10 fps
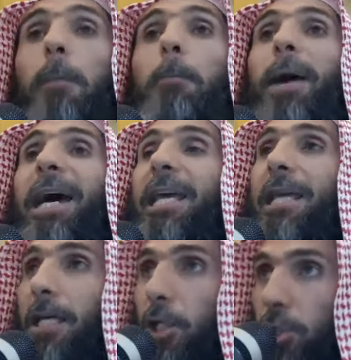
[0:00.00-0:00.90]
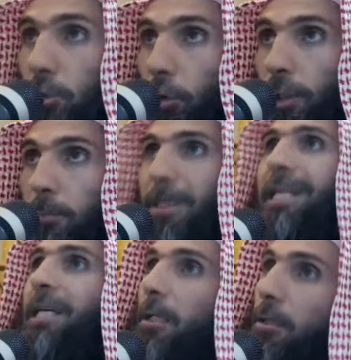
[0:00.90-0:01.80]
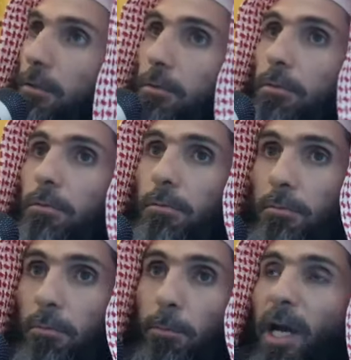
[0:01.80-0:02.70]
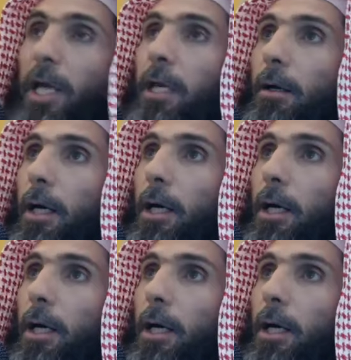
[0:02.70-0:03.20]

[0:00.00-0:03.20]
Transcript: by sword, meaning by